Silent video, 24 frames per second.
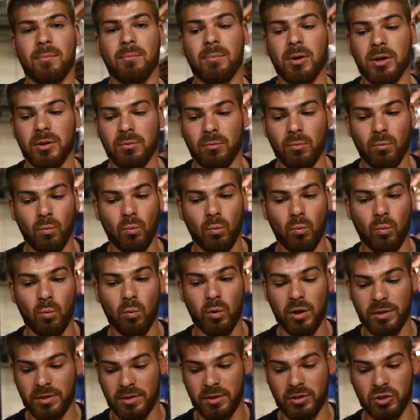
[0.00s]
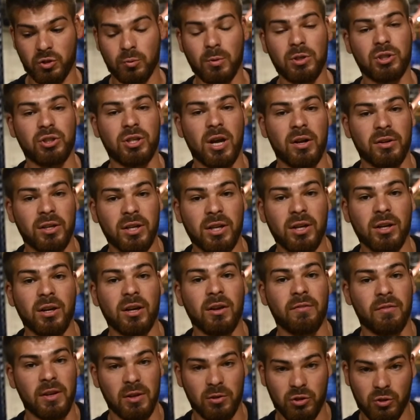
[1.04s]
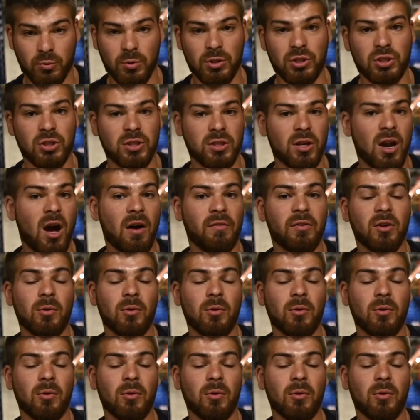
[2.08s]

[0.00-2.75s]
But with the switch down here, if he switches it off,